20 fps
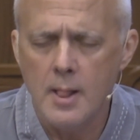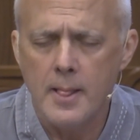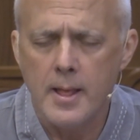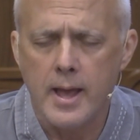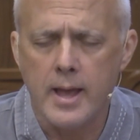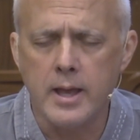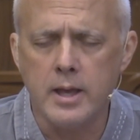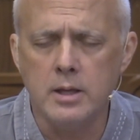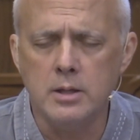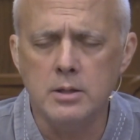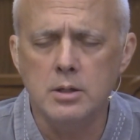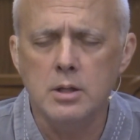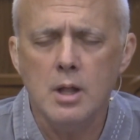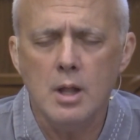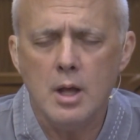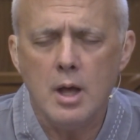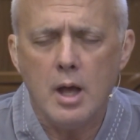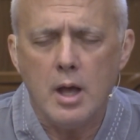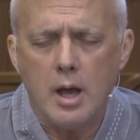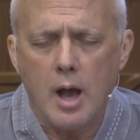And
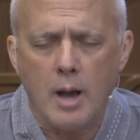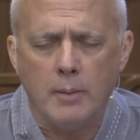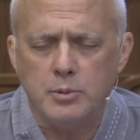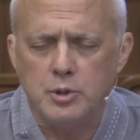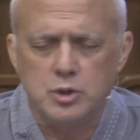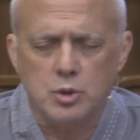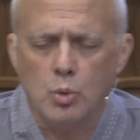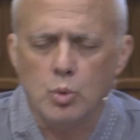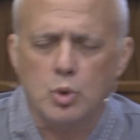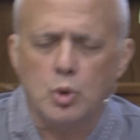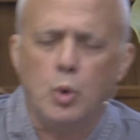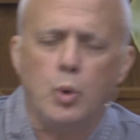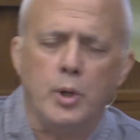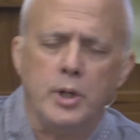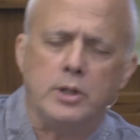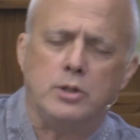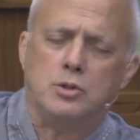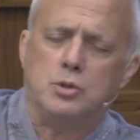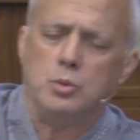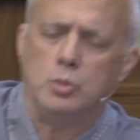I'm so
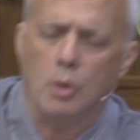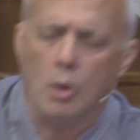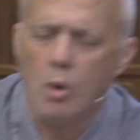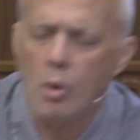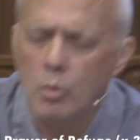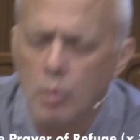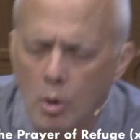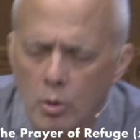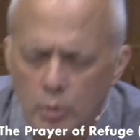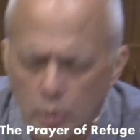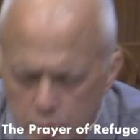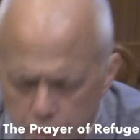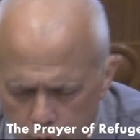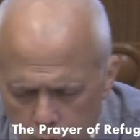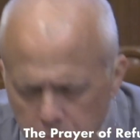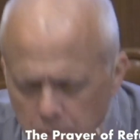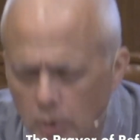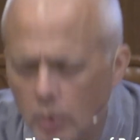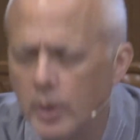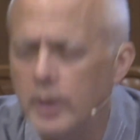quick to, oh no, you're
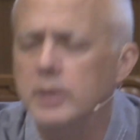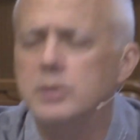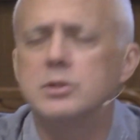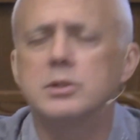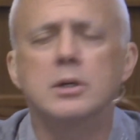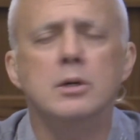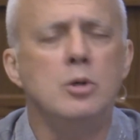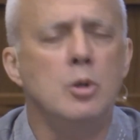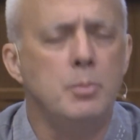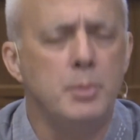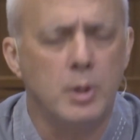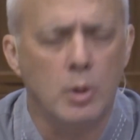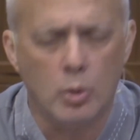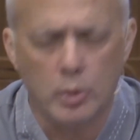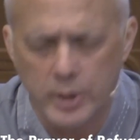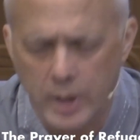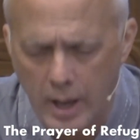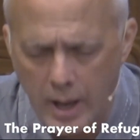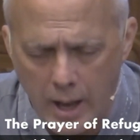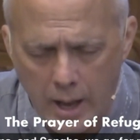going to be all right. It's going to be
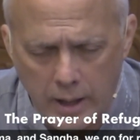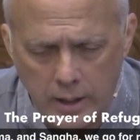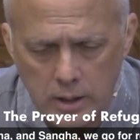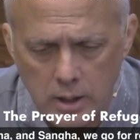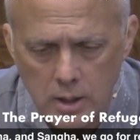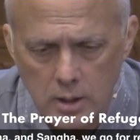okay.